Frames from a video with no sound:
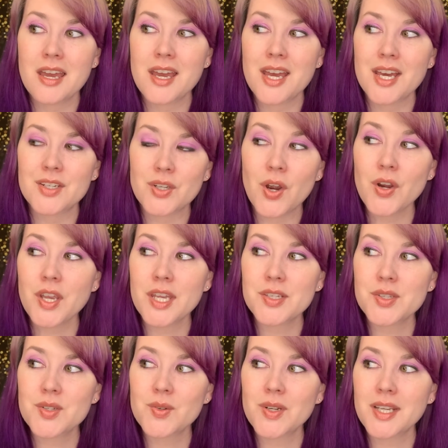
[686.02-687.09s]
a dark
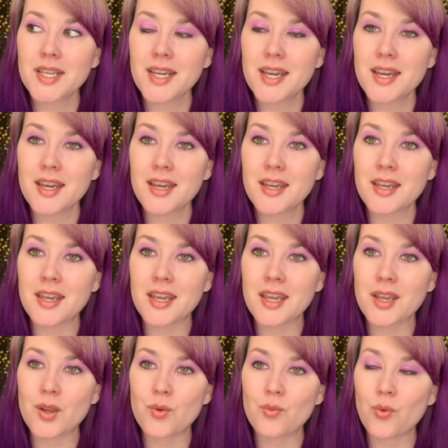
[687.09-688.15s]
history,
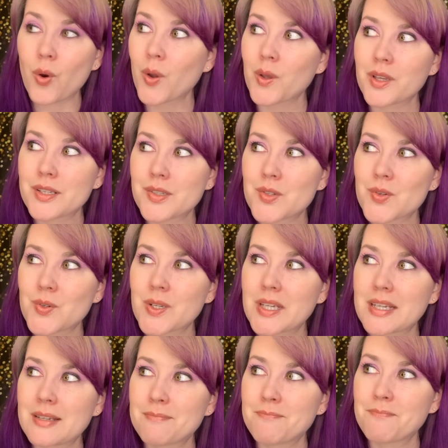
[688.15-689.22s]
a royal
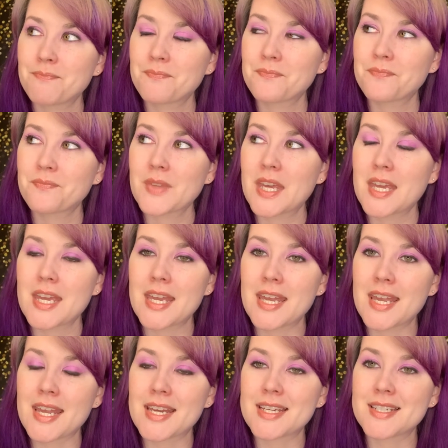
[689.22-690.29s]
history,
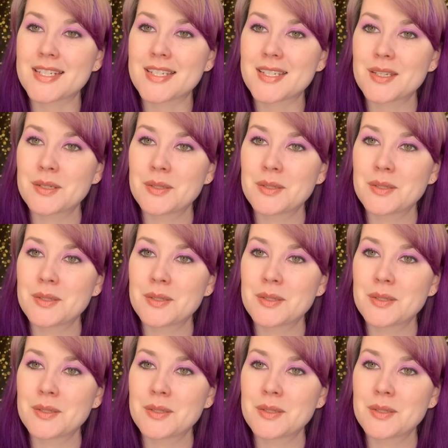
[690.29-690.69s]
and